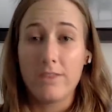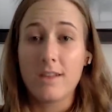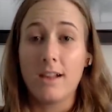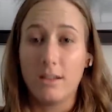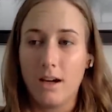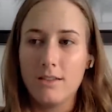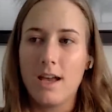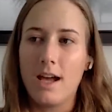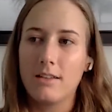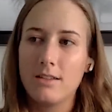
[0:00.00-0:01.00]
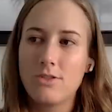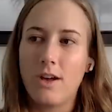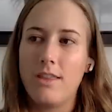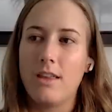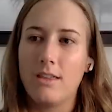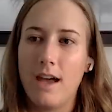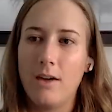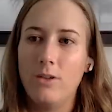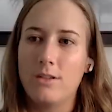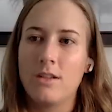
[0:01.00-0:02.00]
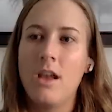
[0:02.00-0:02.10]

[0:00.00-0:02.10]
solid contact. So I think that was